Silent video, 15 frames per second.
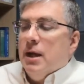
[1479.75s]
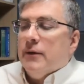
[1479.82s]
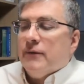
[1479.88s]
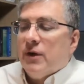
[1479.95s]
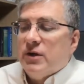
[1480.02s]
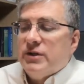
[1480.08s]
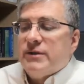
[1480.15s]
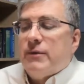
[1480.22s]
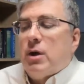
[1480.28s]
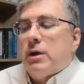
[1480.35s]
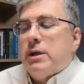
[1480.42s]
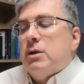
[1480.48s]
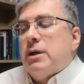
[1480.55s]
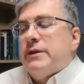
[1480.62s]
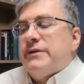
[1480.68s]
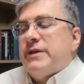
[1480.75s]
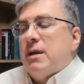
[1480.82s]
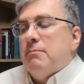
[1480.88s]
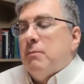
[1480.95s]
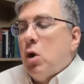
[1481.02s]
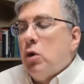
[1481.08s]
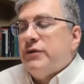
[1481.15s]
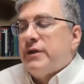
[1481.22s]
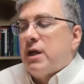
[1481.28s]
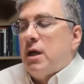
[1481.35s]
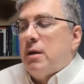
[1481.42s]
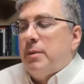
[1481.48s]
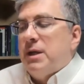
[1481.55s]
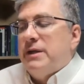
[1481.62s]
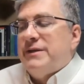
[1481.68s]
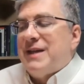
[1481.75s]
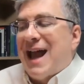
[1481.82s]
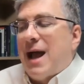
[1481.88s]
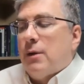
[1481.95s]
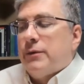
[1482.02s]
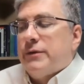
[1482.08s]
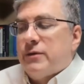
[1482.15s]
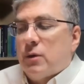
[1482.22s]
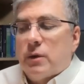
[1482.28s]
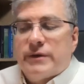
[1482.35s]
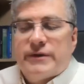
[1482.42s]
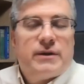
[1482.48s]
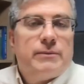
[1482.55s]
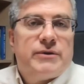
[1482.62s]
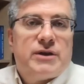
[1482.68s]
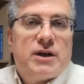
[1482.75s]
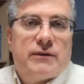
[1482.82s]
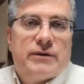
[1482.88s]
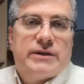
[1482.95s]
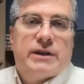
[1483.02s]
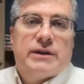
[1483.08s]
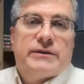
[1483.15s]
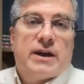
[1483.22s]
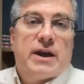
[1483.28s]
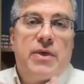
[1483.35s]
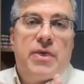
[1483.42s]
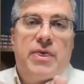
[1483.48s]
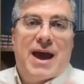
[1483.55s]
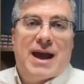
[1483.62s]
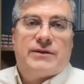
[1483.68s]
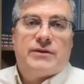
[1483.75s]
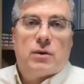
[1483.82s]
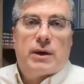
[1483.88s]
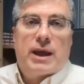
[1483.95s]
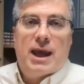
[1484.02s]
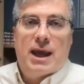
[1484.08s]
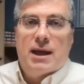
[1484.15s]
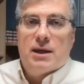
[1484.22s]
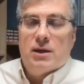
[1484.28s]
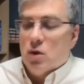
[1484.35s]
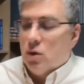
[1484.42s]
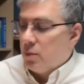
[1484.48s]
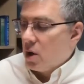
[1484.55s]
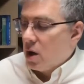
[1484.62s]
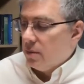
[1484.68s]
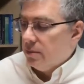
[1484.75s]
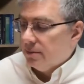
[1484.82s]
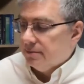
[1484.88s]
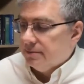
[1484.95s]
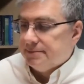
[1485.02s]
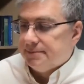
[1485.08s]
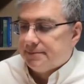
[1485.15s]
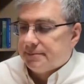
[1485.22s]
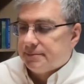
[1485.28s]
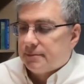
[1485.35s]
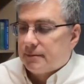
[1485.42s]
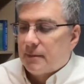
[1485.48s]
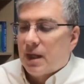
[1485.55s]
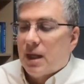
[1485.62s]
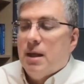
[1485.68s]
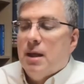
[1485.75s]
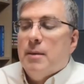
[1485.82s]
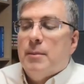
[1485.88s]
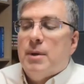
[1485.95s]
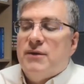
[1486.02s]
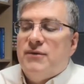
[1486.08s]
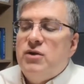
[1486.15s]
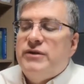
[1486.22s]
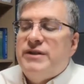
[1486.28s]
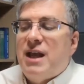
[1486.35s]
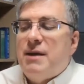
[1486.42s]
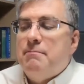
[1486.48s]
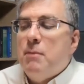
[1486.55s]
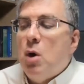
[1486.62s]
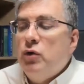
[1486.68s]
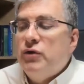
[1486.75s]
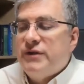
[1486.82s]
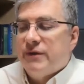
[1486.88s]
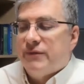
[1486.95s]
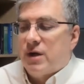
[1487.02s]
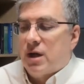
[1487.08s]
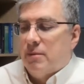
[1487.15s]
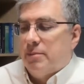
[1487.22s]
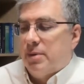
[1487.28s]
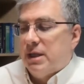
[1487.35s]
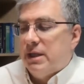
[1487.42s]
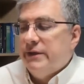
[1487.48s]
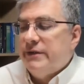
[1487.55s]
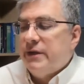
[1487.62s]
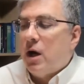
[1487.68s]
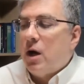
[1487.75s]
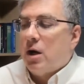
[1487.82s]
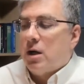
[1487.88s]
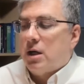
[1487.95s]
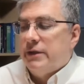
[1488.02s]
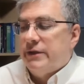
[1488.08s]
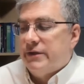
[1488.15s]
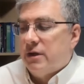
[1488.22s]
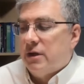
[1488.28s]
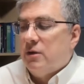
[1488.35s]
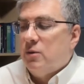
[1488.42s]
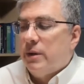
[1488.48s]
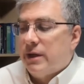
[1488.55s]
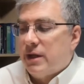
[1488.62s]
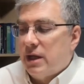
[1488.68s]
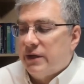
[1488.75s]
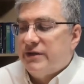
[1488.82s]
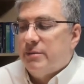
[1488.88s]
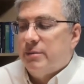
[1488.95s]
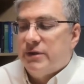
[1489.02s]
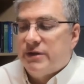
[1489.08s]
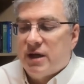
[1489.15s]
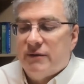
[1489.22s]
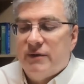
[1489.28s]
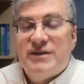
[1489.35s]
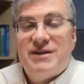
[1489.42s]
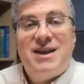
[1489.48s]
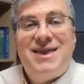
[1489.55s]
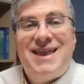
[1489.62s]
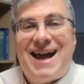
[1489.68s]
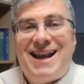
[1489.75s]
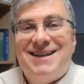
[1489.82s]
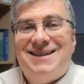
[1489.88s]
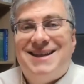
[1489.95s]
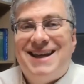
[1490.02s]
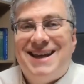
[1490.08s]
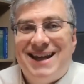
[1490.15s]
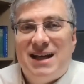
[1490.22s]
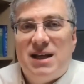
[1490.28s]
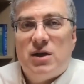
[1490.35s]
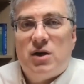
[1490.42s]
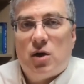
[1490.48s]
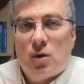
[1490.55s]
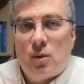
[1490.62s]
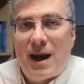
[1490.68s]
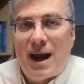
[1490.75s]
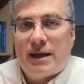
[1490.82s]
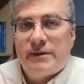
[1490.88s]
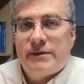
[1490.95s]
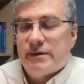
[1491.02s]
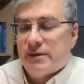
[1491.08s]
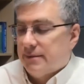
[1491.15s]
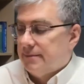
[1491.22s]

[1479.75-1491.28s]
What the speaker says: First of all, you can say most companies outsource some services. That's okay, no problem. But if you say most of companies are concerned with customer service, that is incorrect.